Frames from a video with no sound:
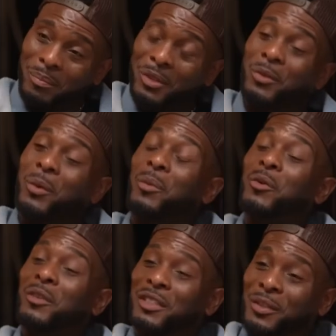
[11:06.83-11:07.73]
doing
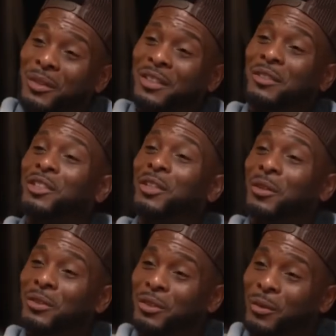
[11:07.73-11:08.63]
movies, doing TV
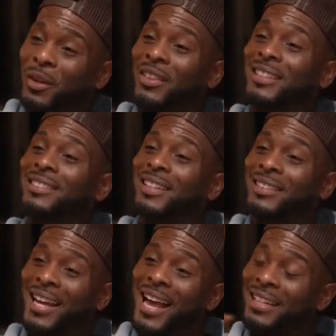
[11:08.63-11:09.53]
shows, doing all these
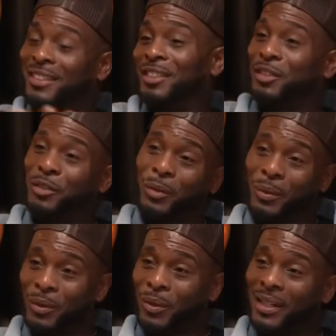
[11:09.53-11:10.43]
things as this is
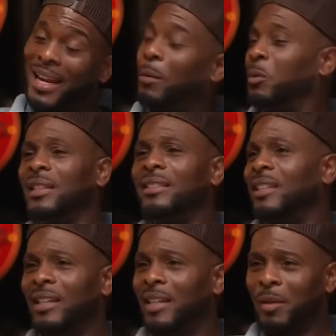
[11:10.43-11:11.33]
going on, not really
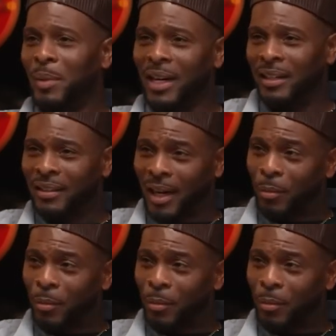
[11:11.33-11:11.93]
telling anybody anything.